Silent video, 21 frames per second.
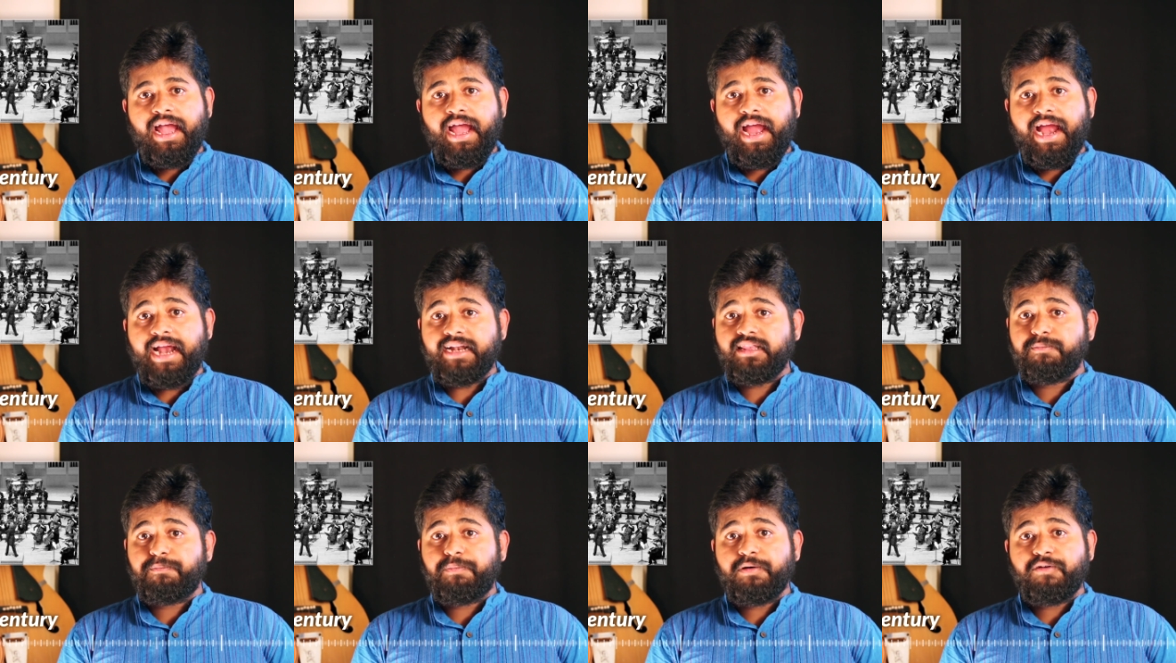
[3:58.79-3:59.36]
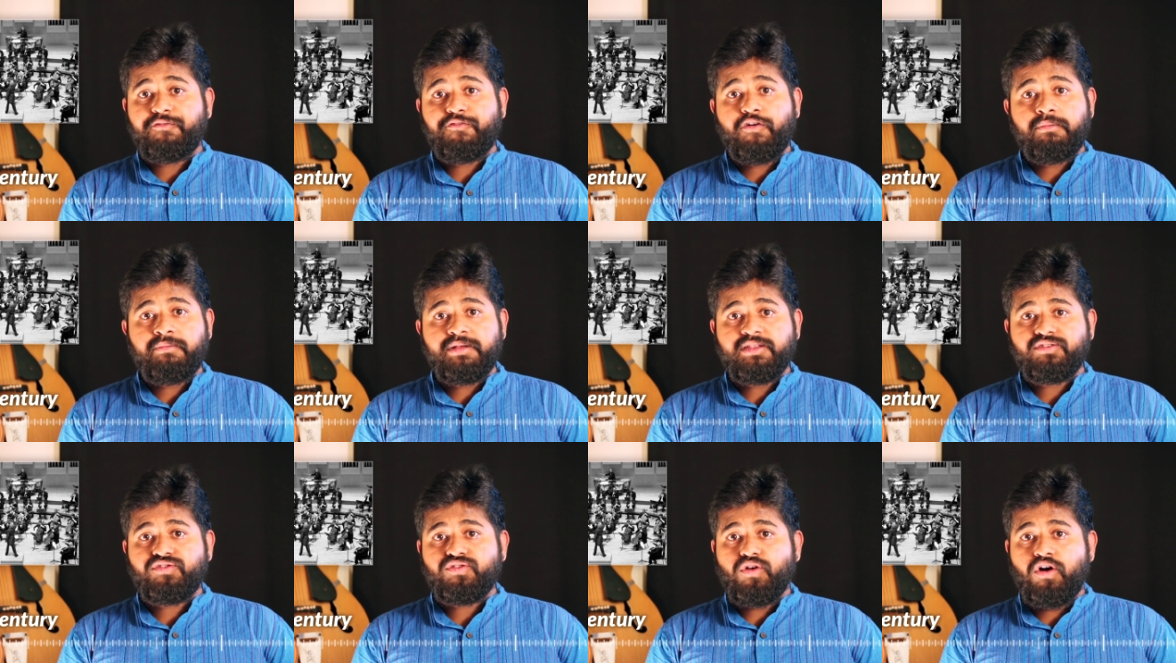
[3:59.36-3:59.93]
at the
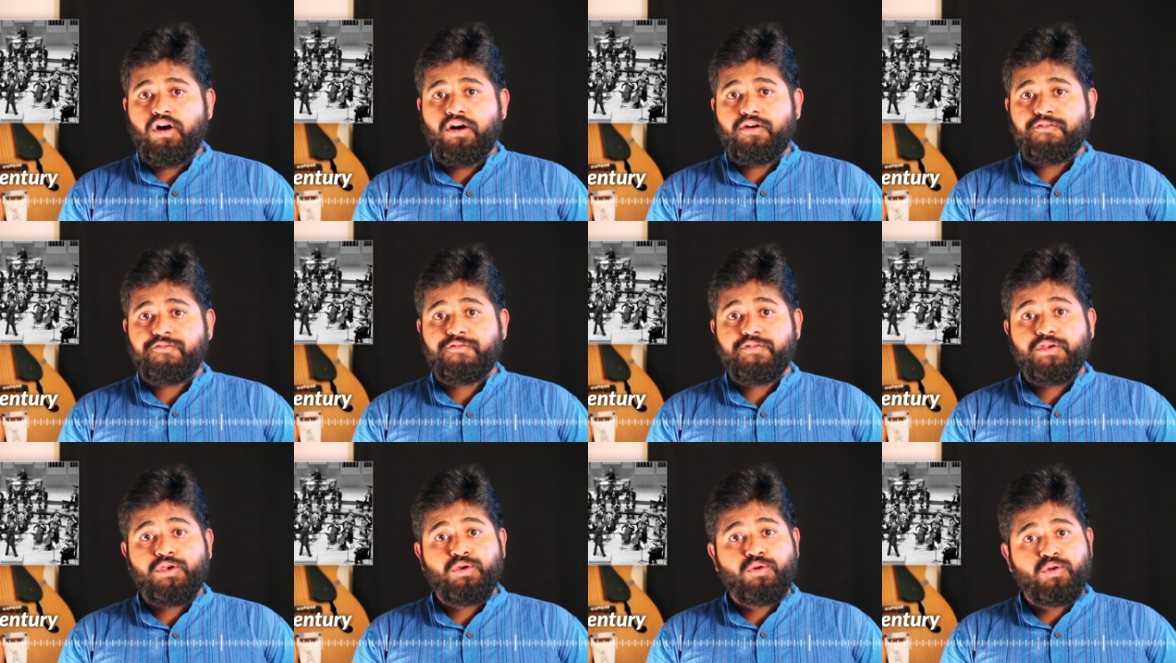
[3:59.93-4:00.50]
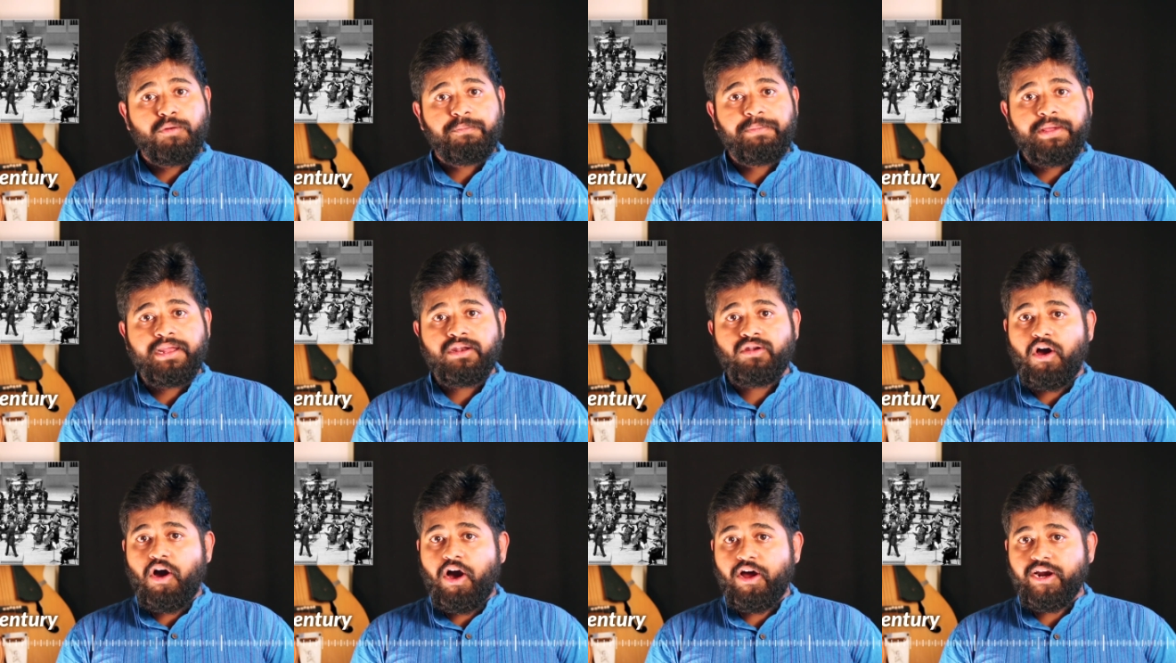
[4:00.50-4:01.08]
performance of
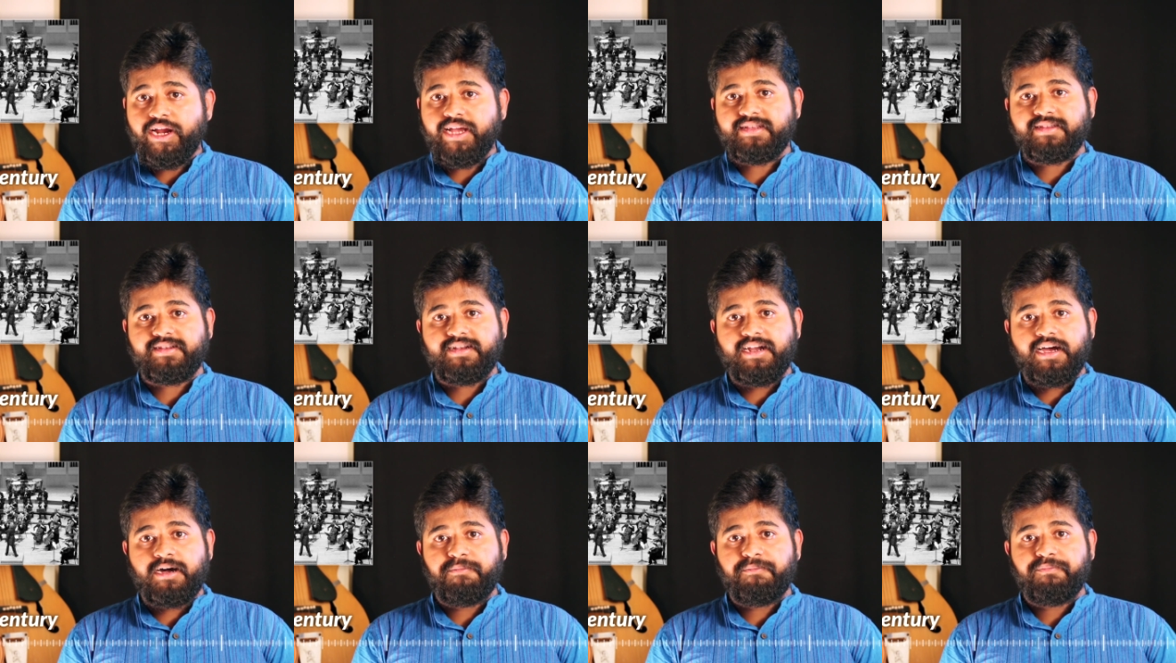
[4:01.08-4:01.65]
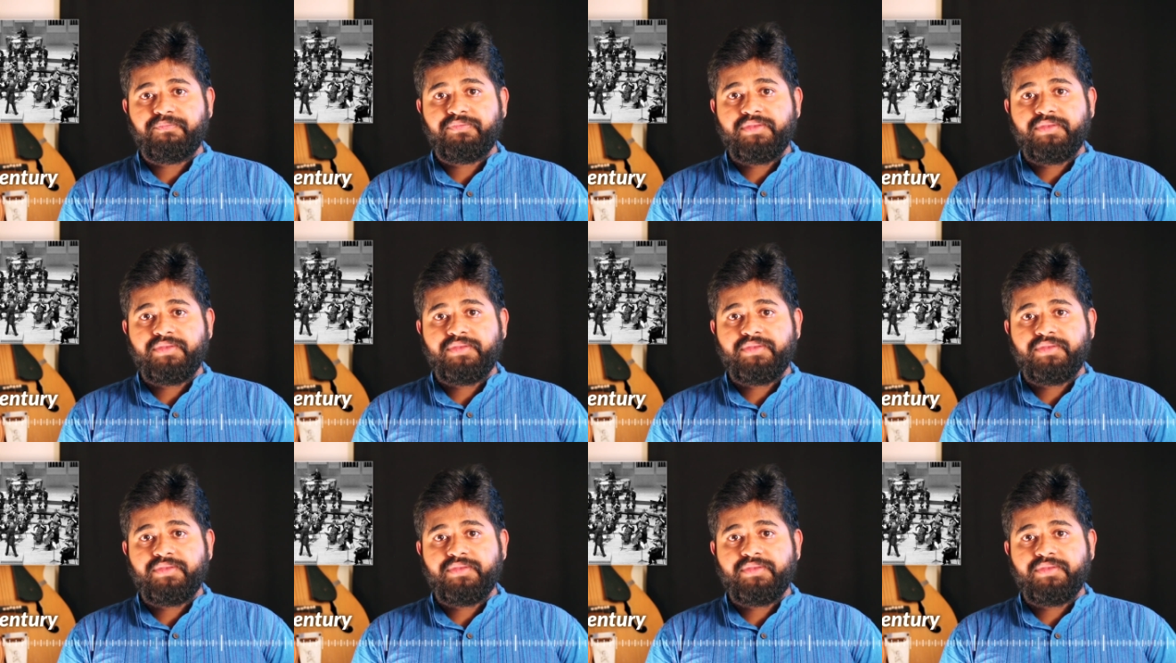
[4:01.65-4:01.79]
European orchestra